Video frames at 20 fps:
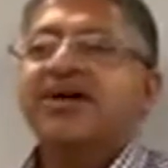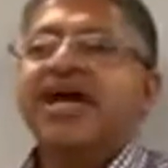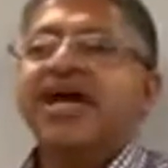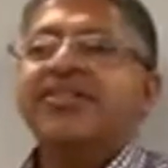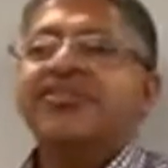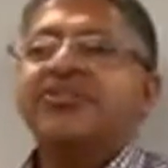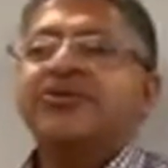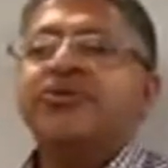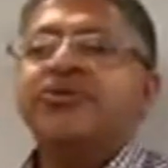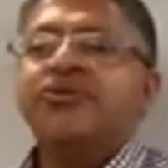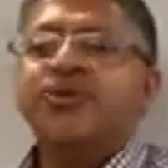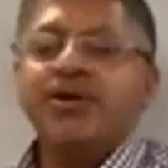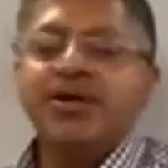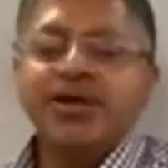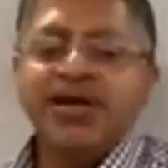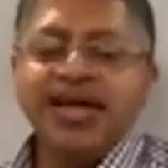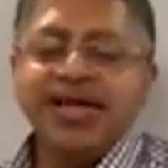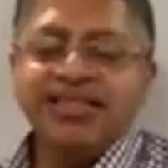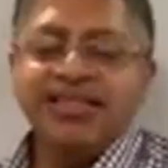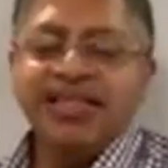at
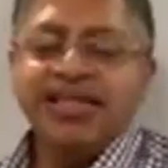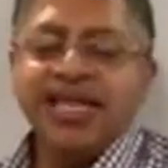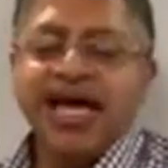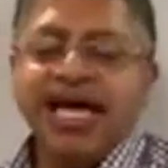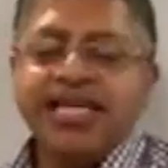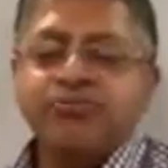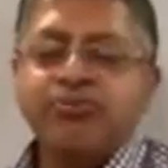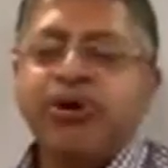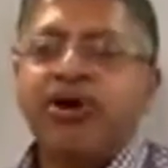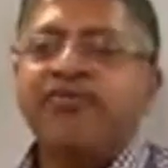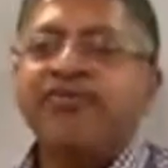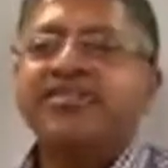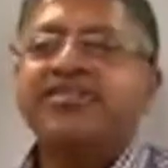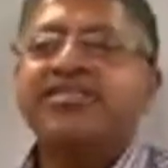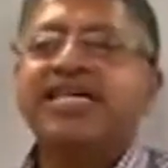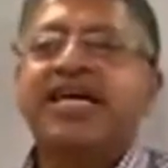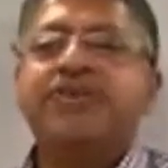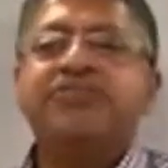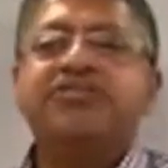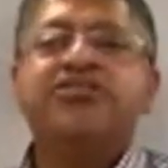the last part of his
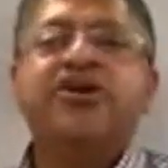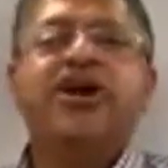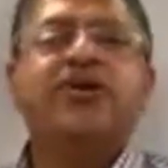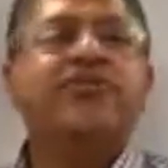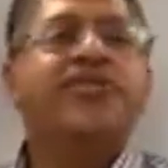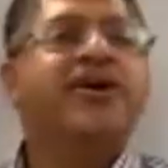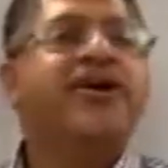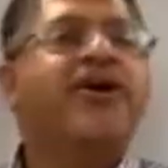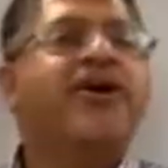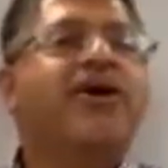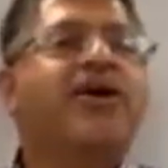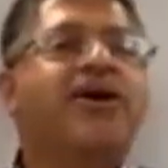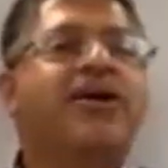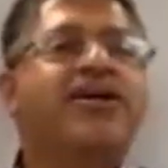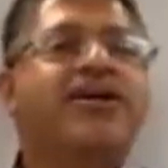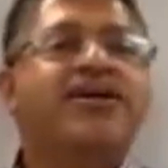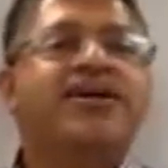name starting with the R.